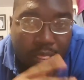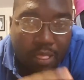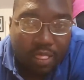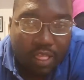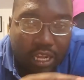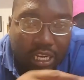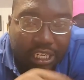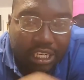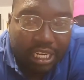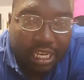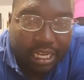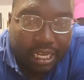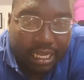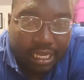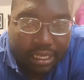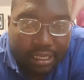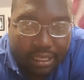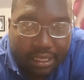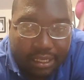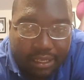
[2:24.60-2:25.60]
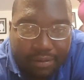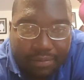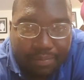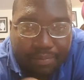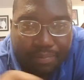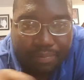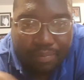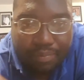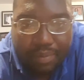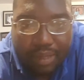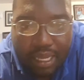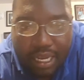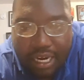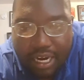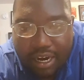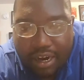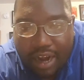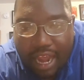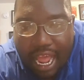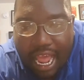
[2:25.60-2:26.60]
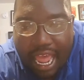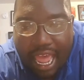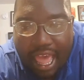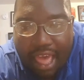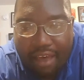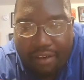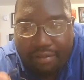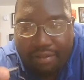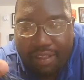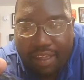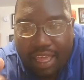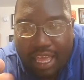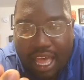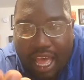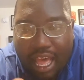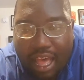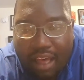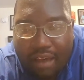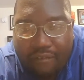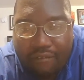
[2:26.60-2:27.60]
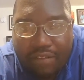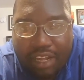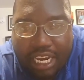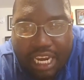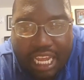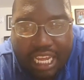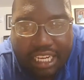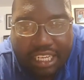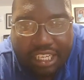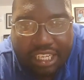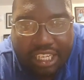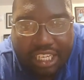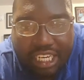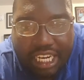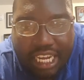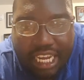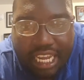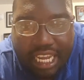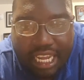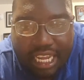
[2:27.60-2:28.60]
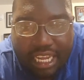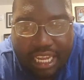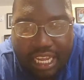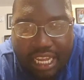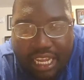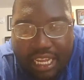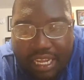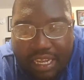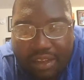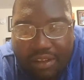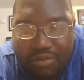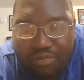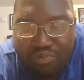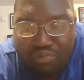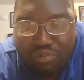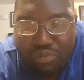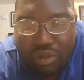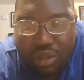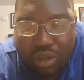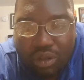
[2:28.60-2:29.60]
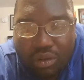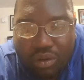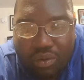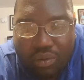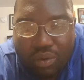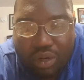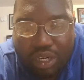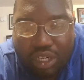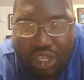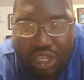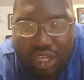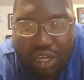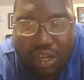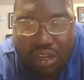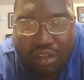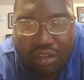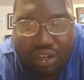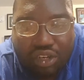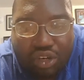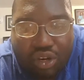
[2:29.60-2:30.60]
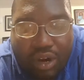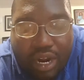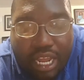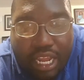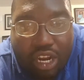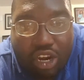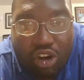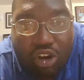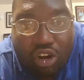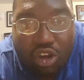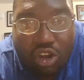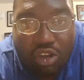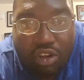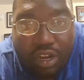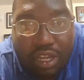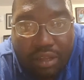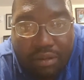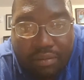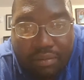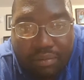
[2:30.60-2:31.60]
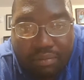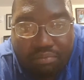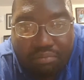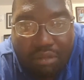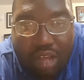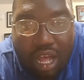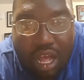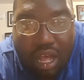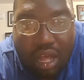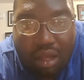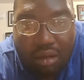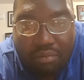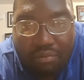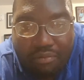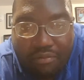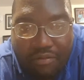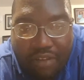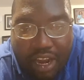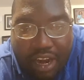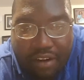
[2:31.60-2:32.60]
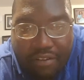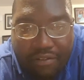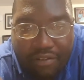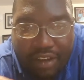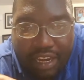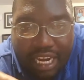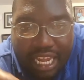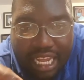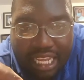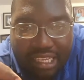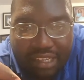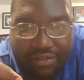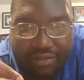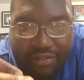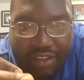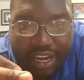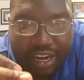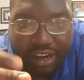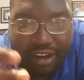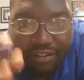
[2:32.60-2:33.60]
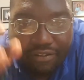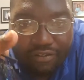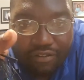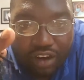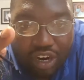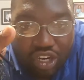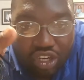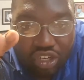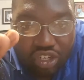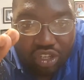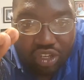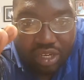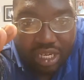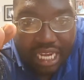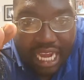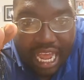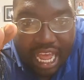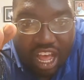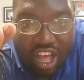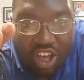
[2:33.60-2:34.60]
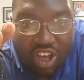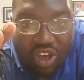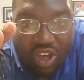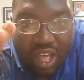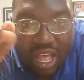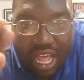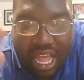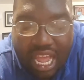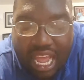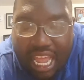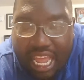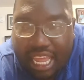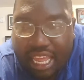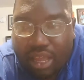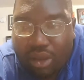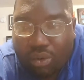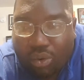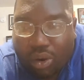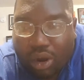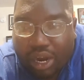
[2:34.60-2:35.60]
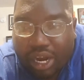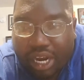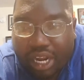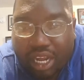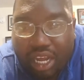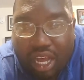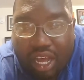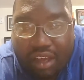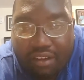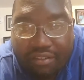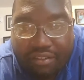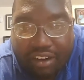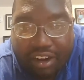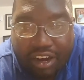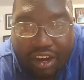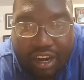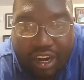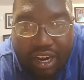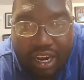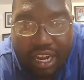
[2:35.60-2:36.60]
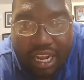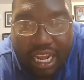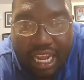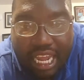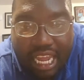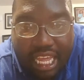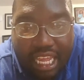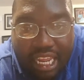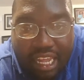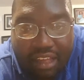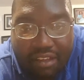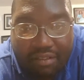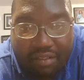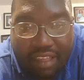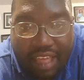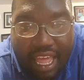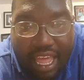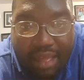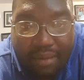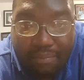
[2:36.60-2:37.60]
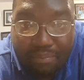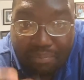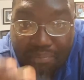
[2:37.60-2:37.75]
the jigs. Here I have the finesse jig with a chunk trailer on it. Very finesse, very versatile. It can work, cover, any of that.